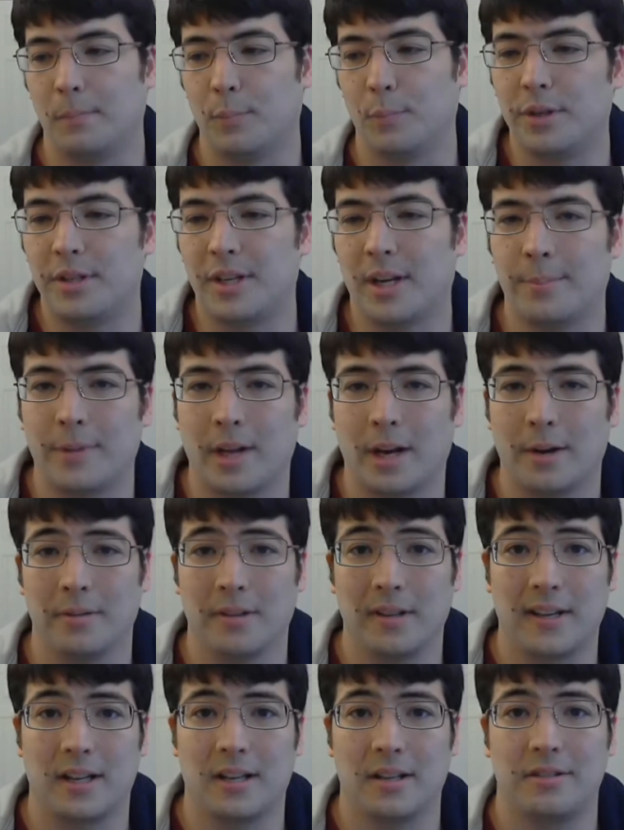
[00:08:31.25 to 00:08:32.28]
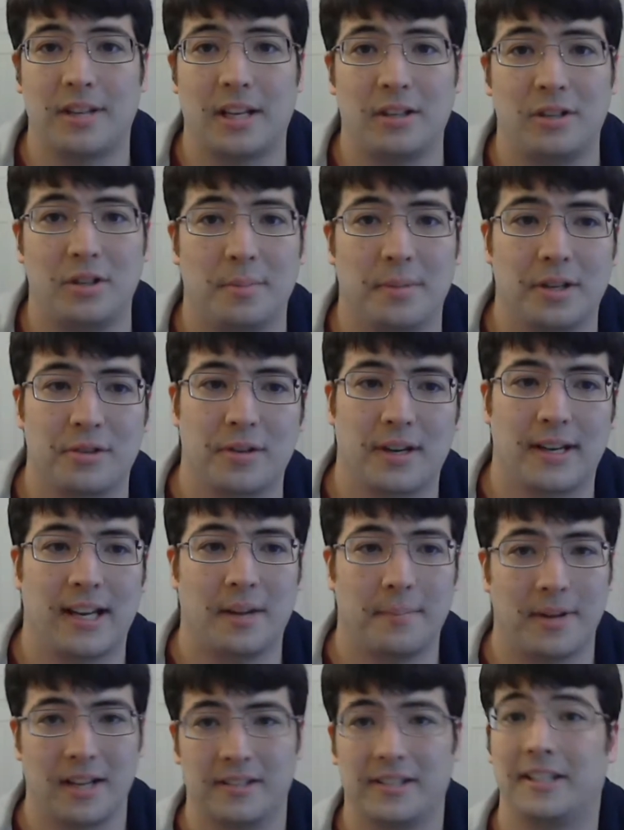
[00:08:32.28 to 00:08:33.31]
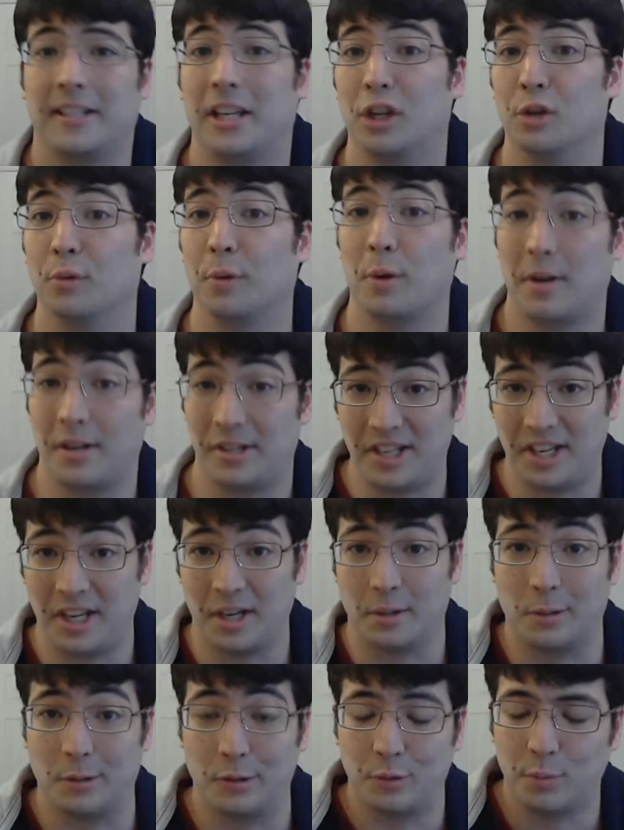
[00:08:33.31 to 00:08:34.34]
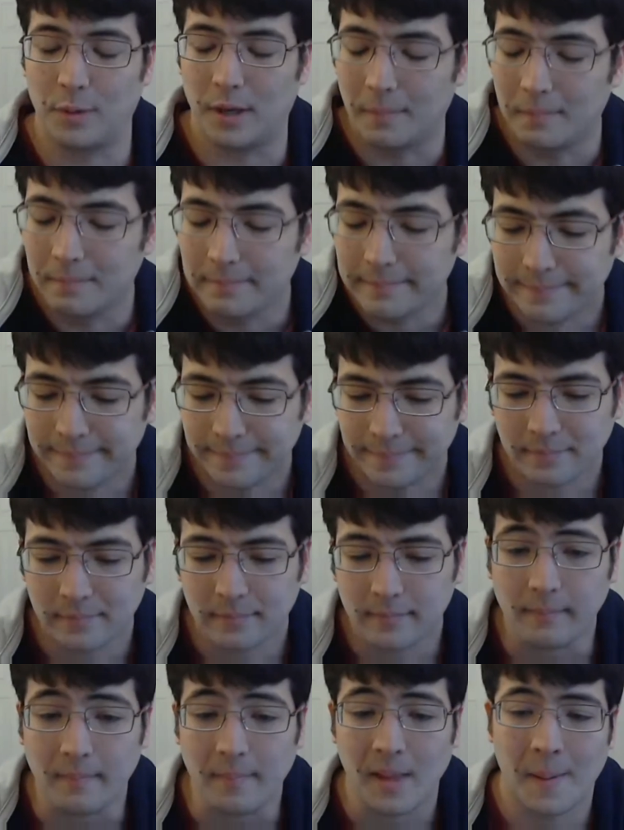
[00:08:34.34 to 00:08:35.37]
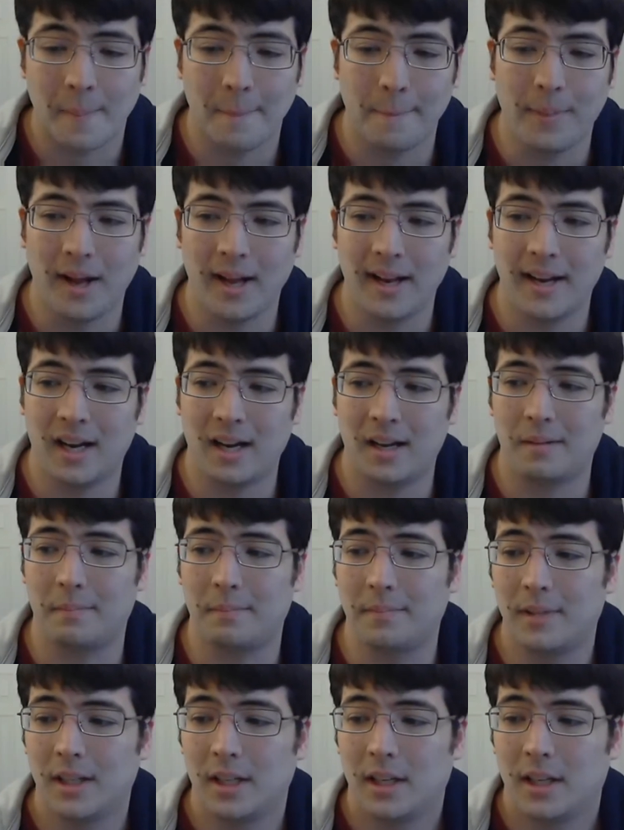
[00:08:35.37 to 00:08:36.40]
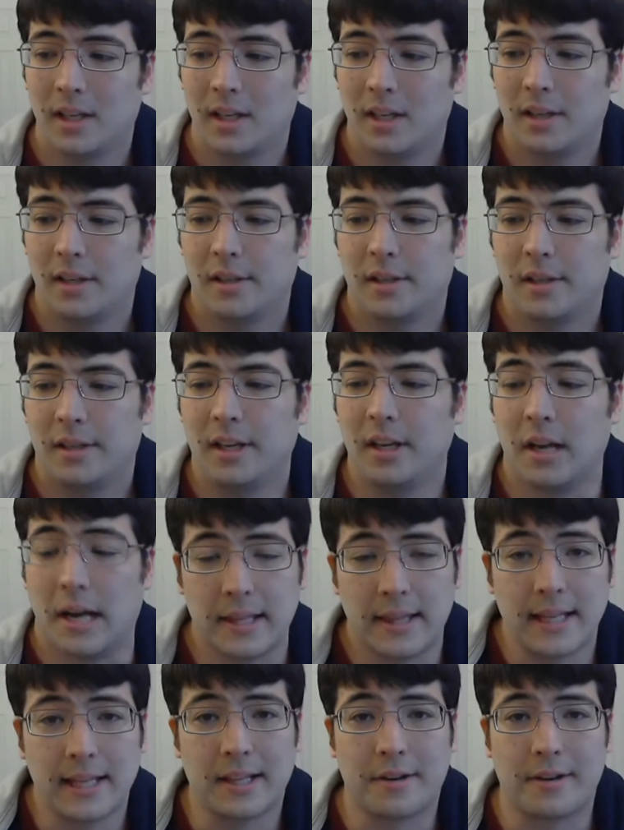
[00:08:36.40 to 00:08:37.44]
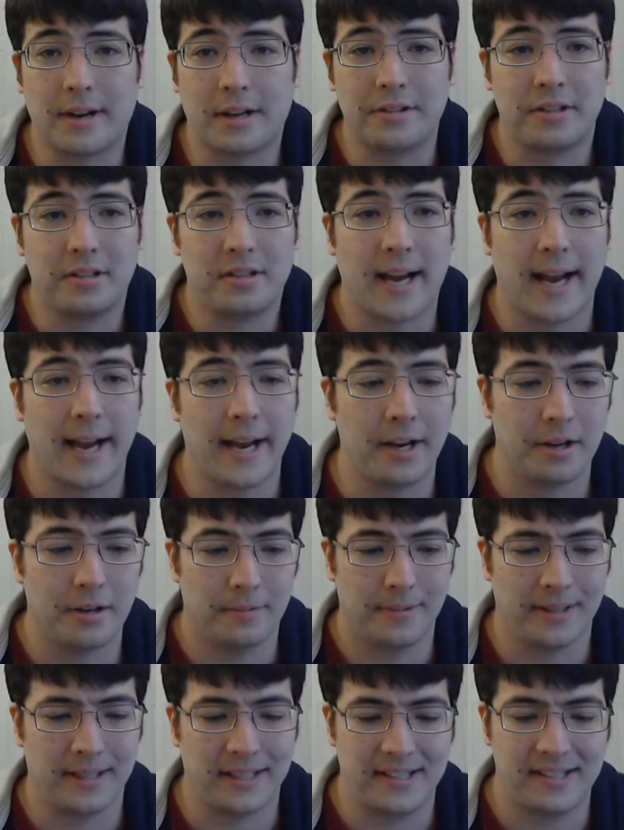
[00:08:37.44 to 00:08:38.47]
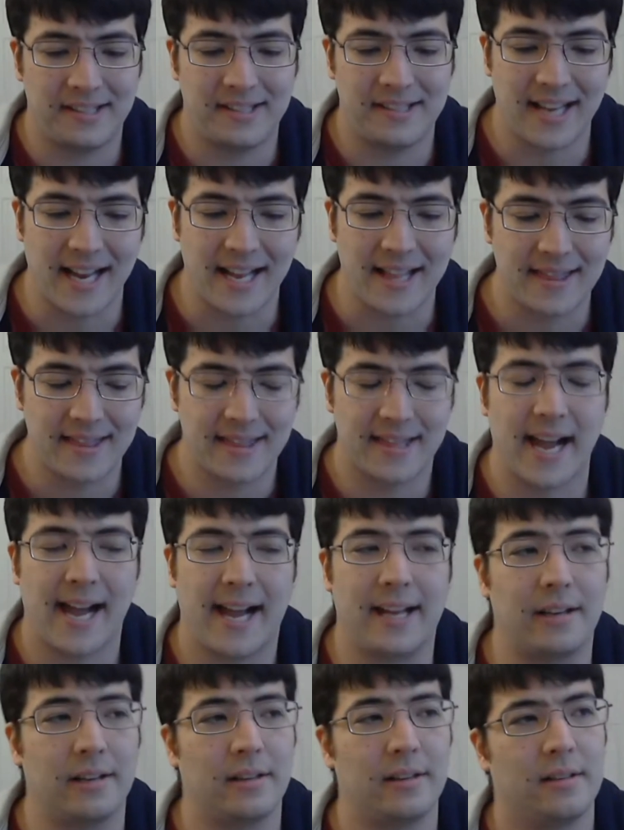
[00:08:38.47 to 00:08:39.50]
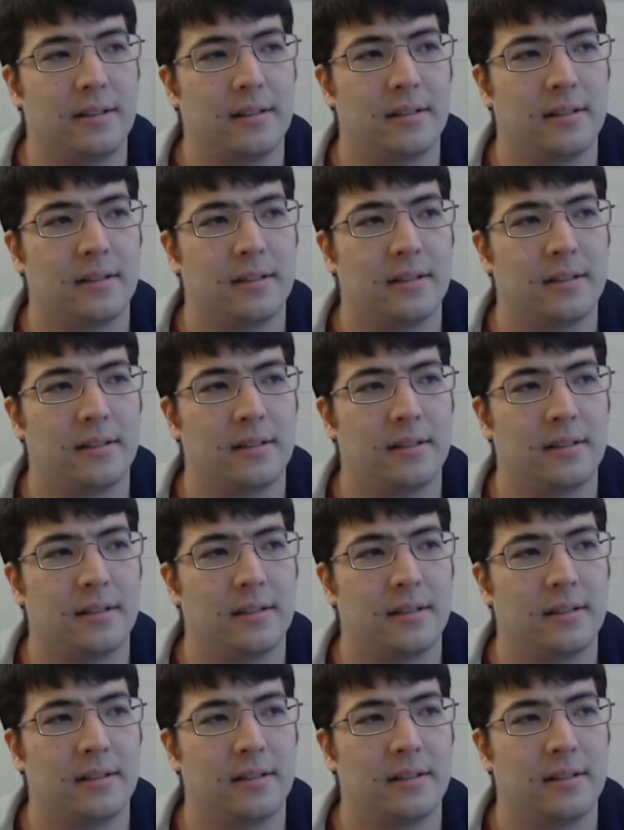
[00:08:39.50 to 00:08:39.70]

which I'm not really going to say too much right now because I need to rewatch Hero as well. But you know, I think the Crouching Tiger really set that